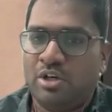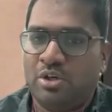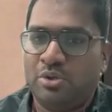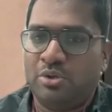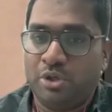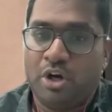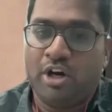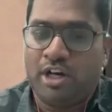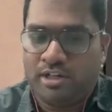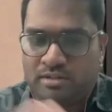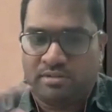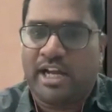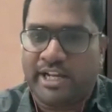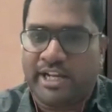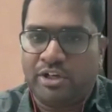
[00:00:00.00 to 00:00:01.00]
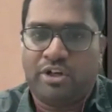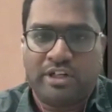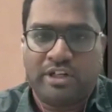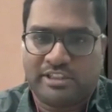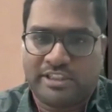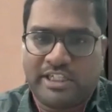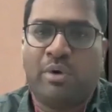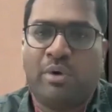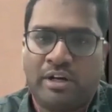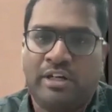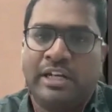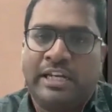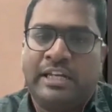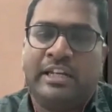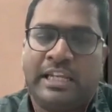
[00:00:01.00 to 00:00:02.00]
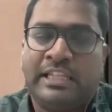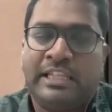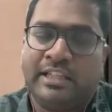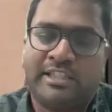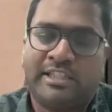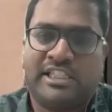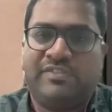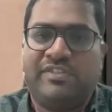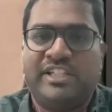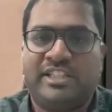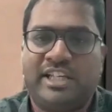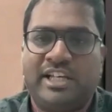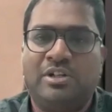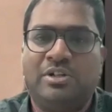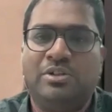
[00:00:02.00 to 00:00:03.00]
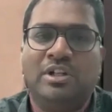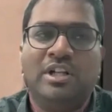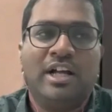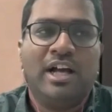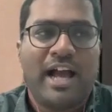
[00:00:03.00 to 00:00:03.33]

to your target audience, right? And in achieving their goal.